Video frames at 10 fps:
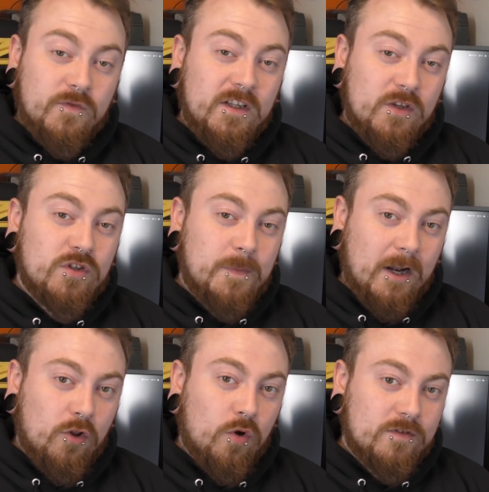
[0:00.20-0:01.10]
video has been a
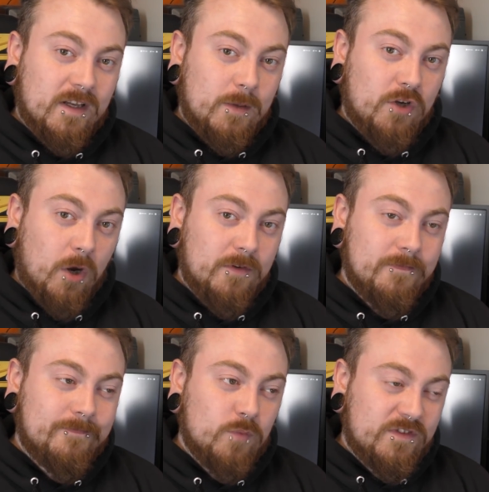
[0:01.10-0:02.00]
long time
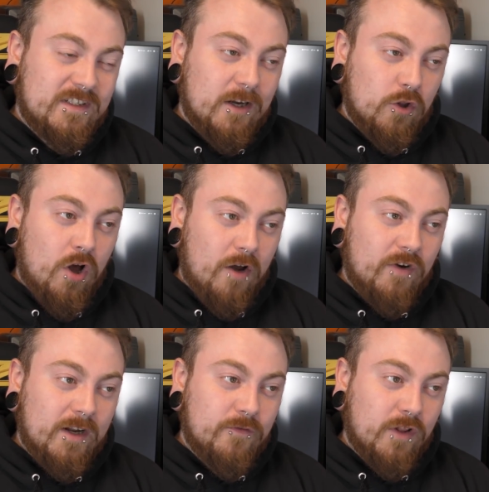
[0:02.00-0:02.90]
coming. We've seen a lot of
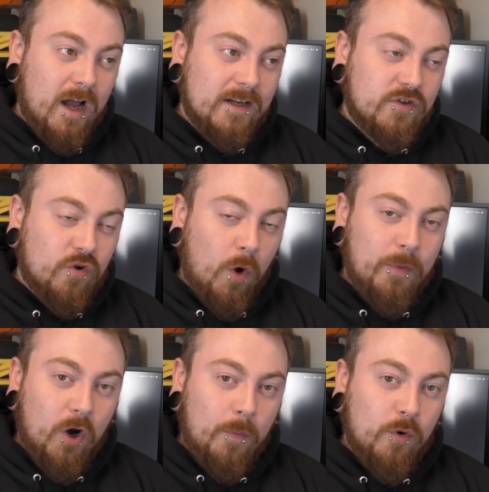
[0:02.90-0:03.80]
red flags cropping
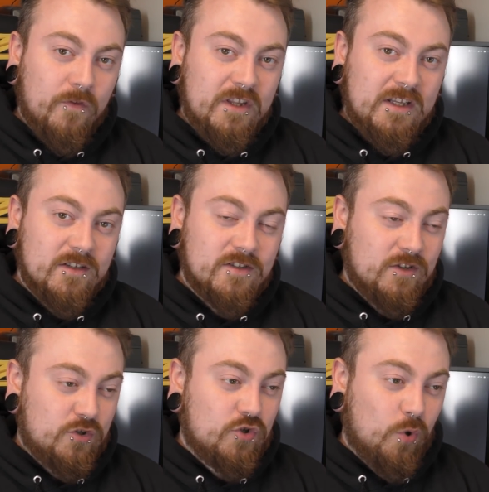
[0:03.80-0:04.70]
up over the years
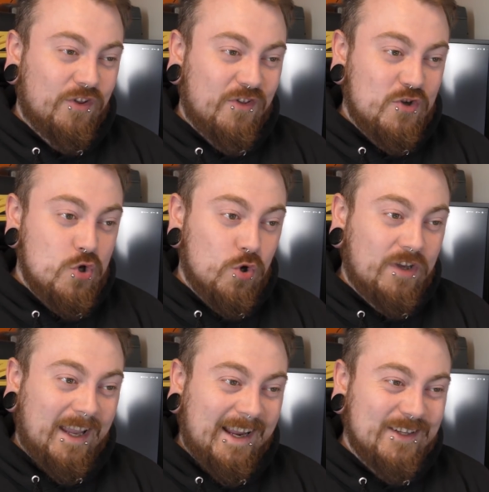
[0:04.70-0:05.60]
that show that the UK
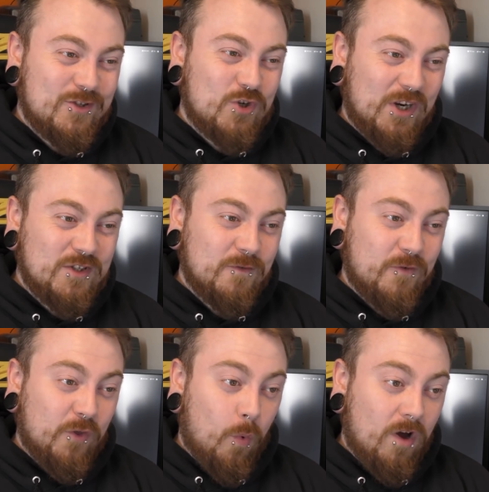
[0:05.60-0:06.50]
is changing for
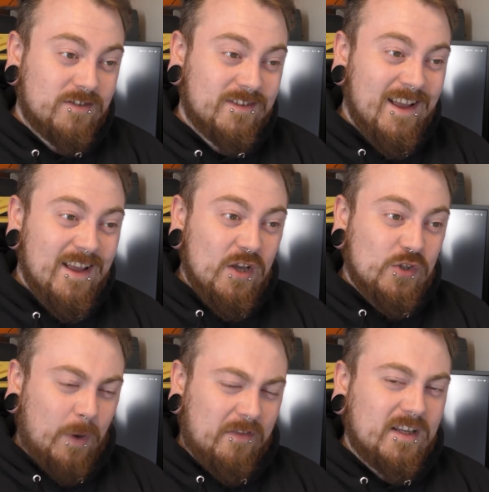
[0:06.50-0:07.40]
the worst.
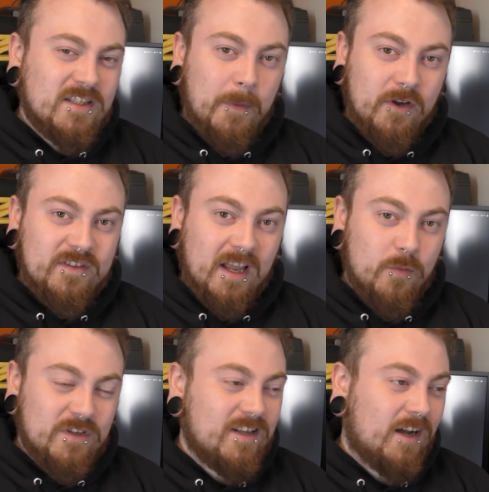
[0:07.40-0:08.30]
So I think it's about time
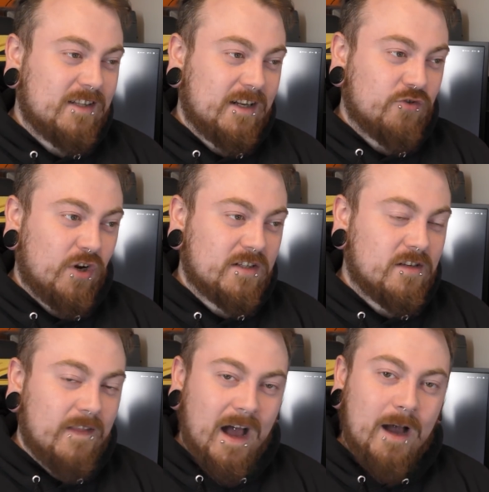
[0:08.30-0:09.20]
we started
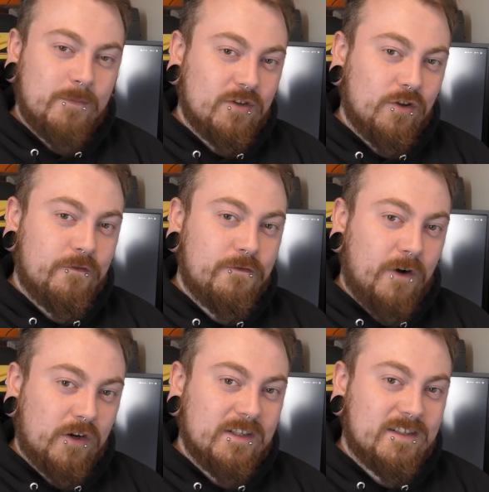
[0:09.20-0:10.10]
addressing the absolute
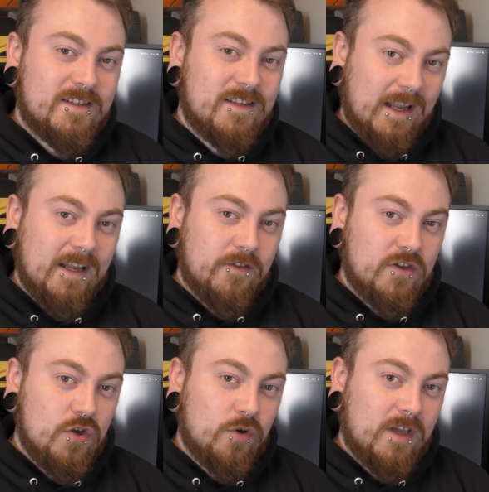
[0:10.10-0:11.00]
fucking state of
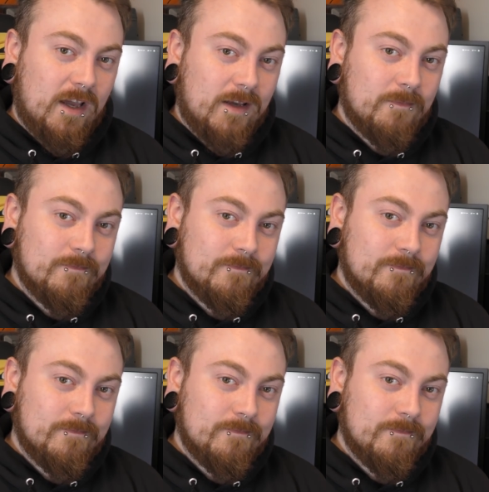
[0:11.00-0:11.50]
the UK.